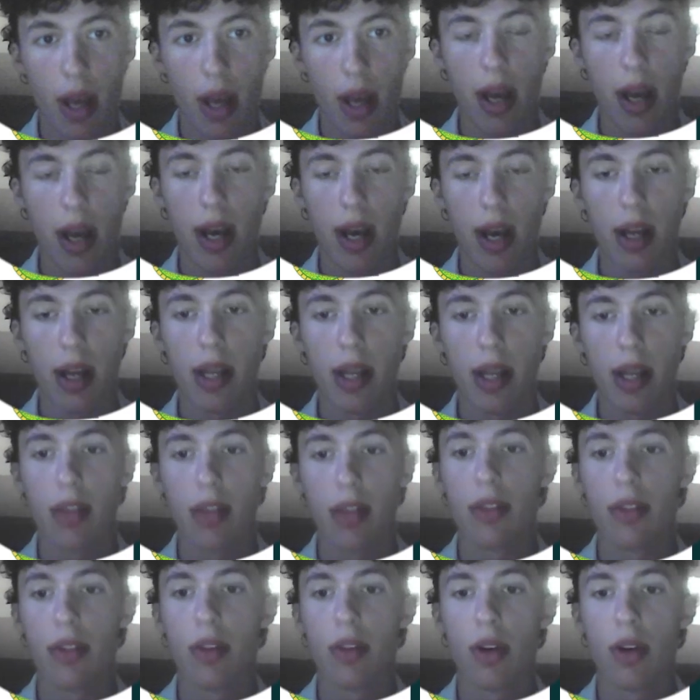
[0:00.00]
Uh,
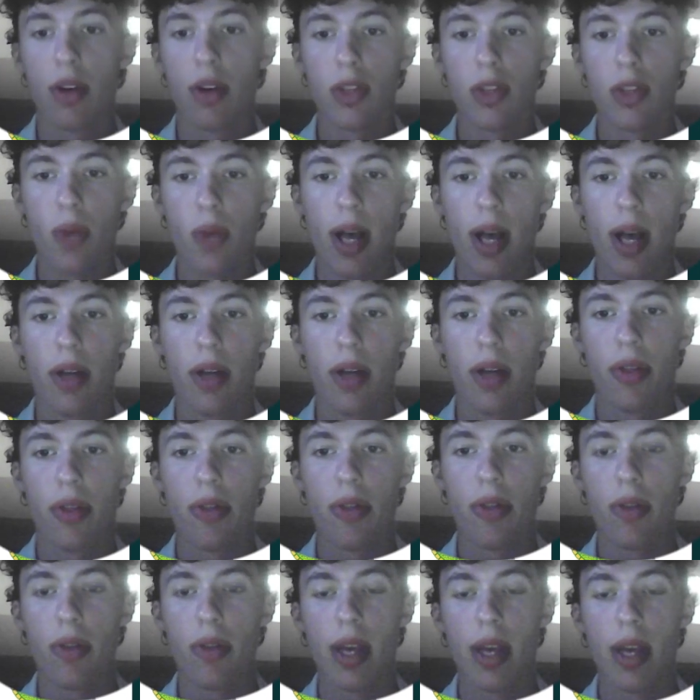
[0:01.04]
as well,
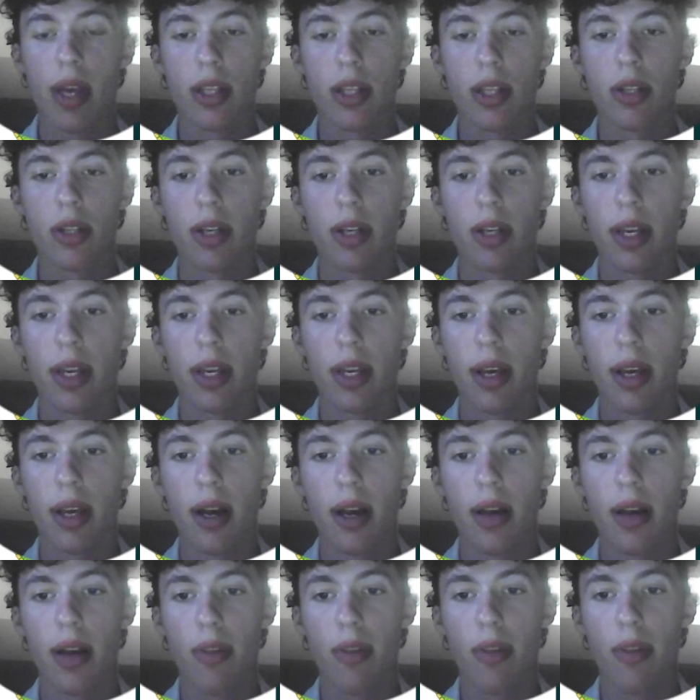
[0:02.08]
through the history,
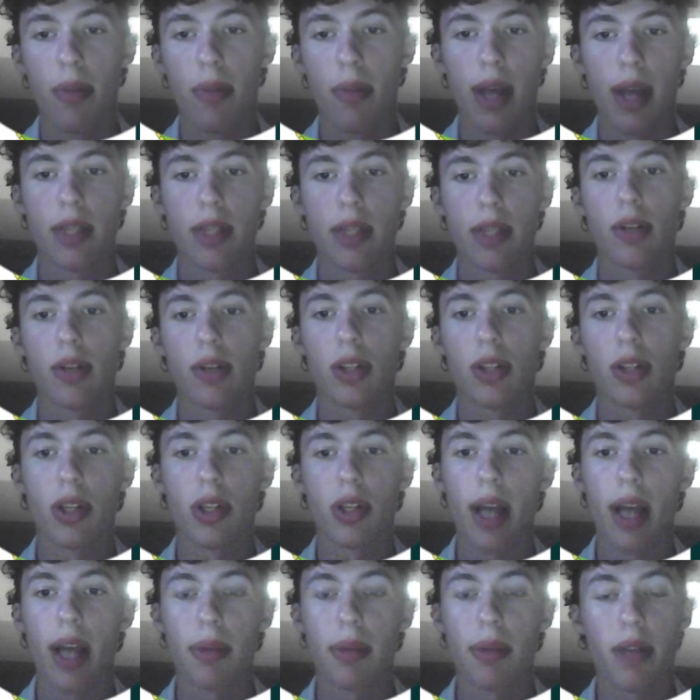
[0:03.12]
plants have tried to
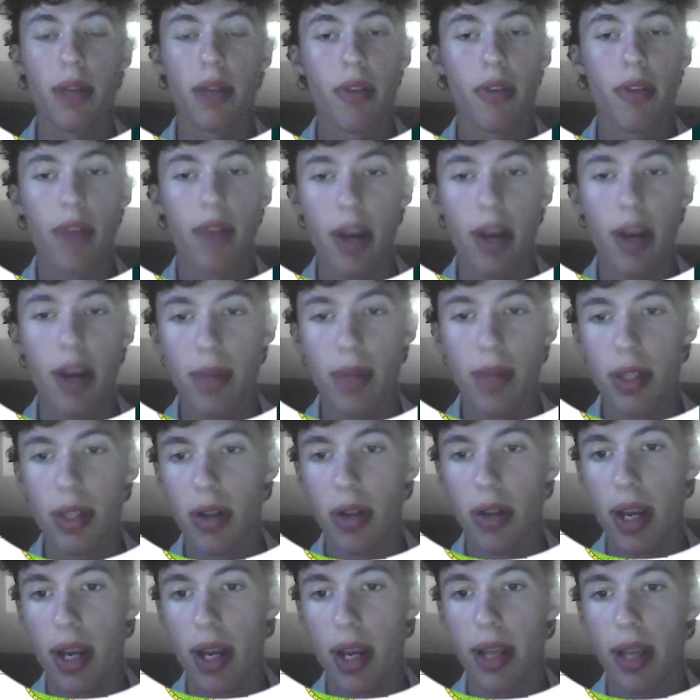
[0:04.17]
adapt to different environments,
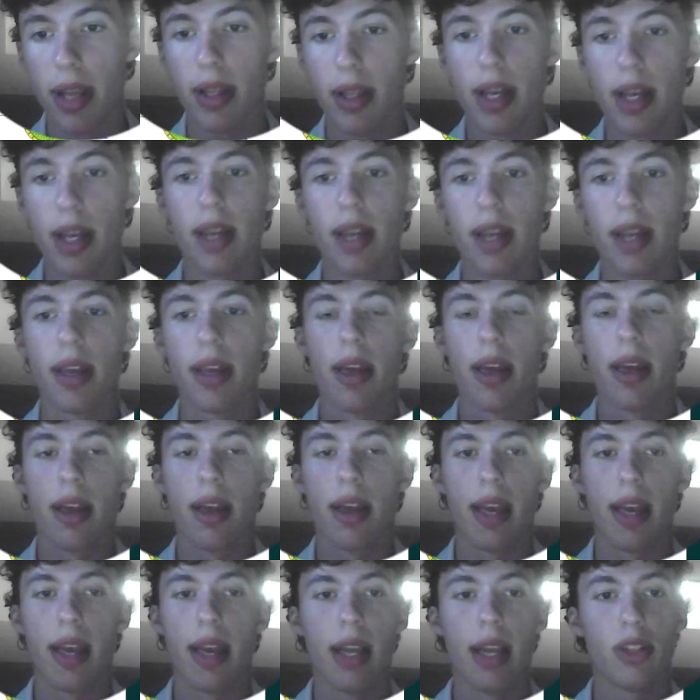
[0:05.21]
right? Like
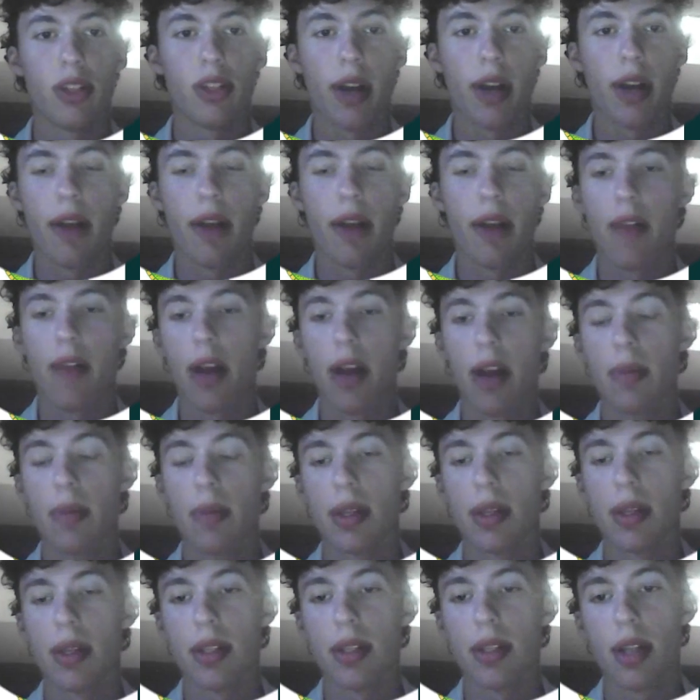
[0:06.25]
in drier
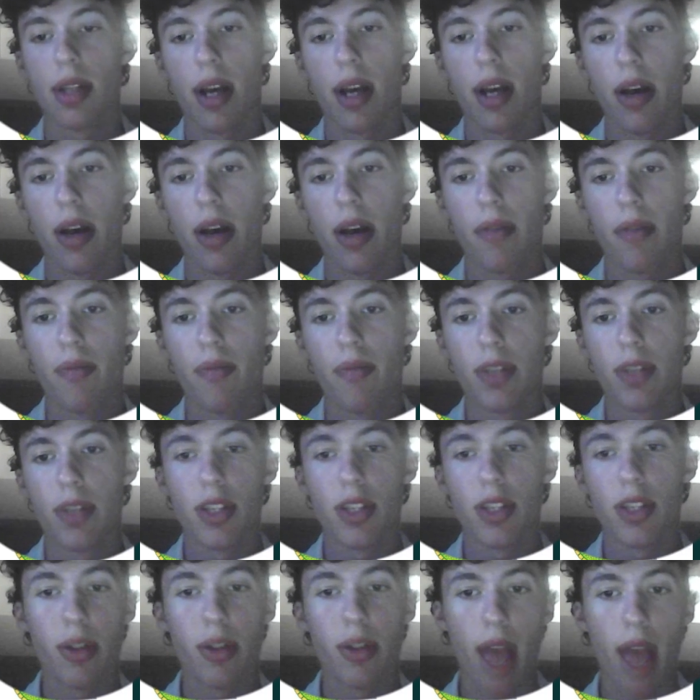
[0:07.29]
environments,
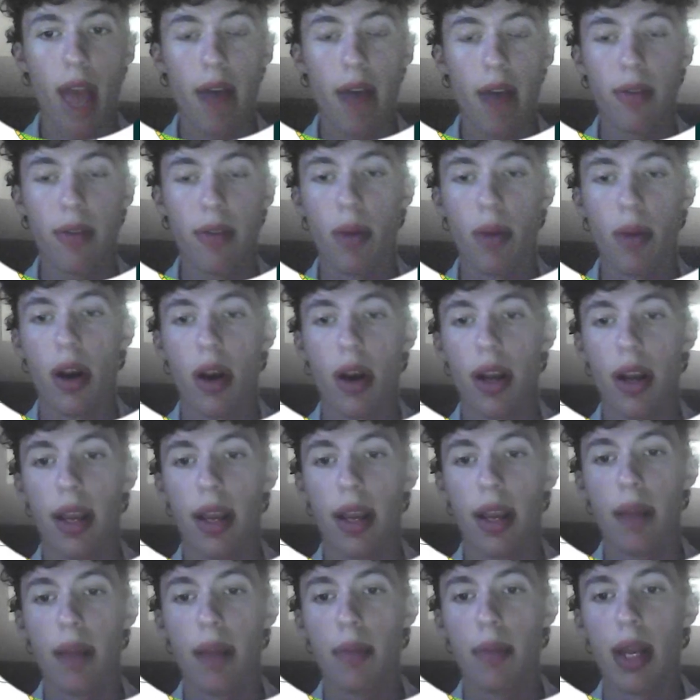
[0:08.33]
having bark
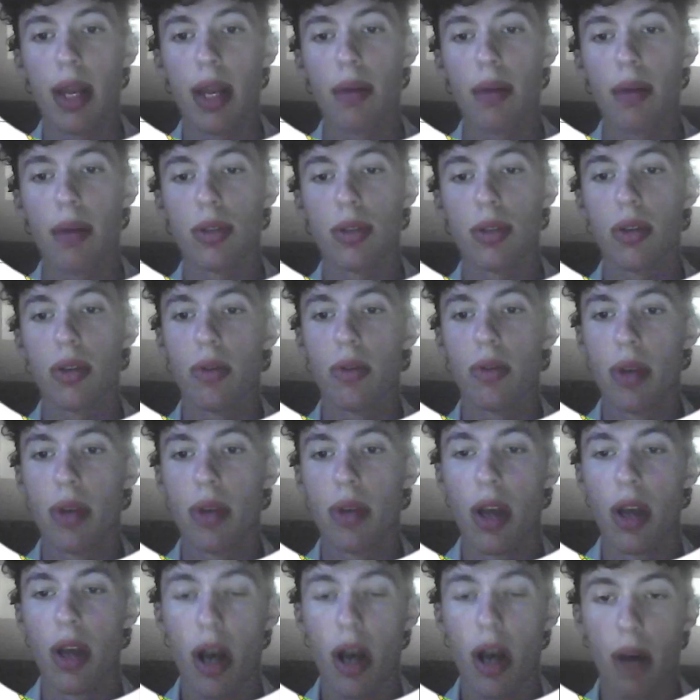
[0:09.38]
and being able to
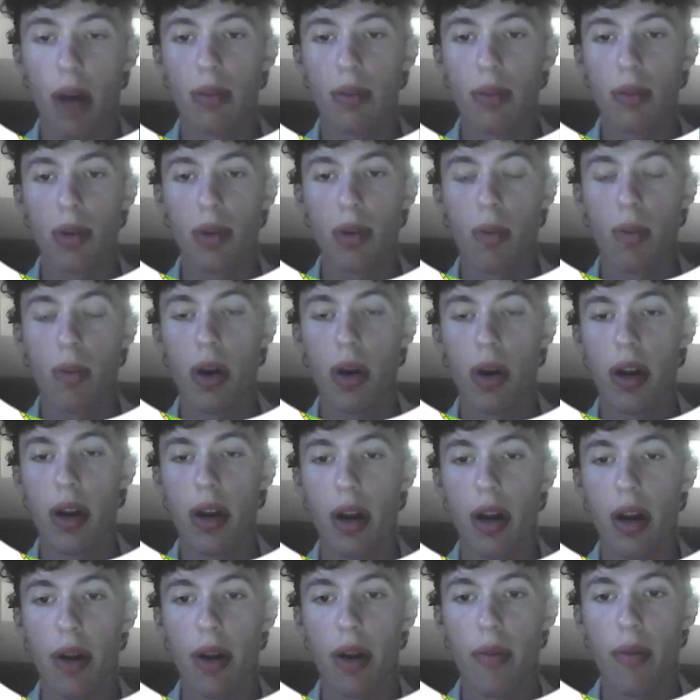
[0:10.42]
absorb
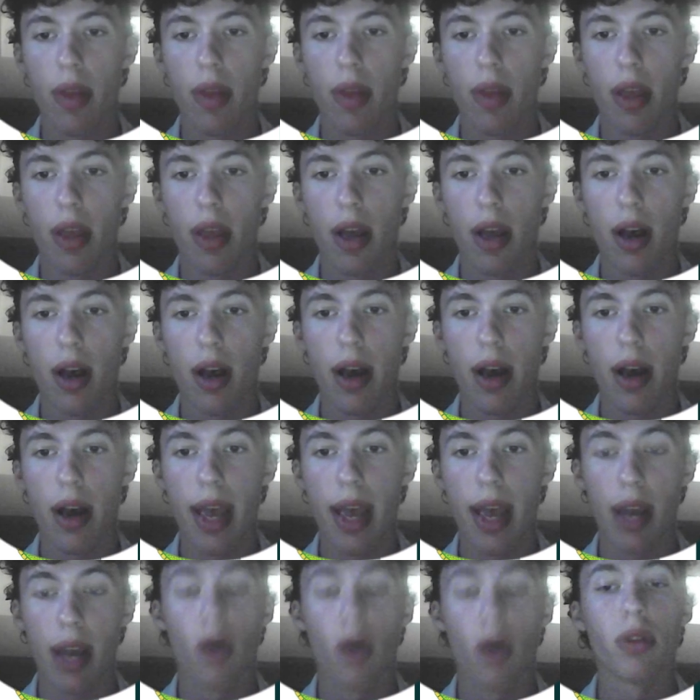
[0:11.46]
water
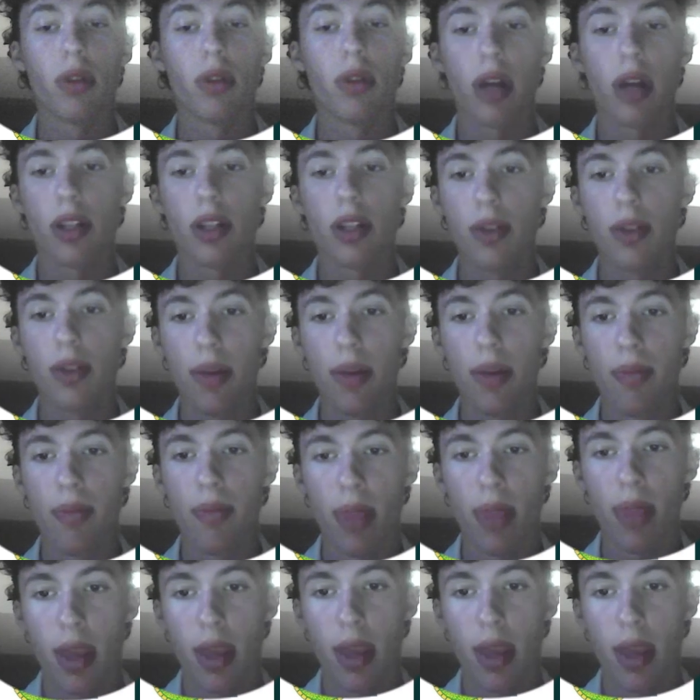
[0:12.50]
and hold on to it.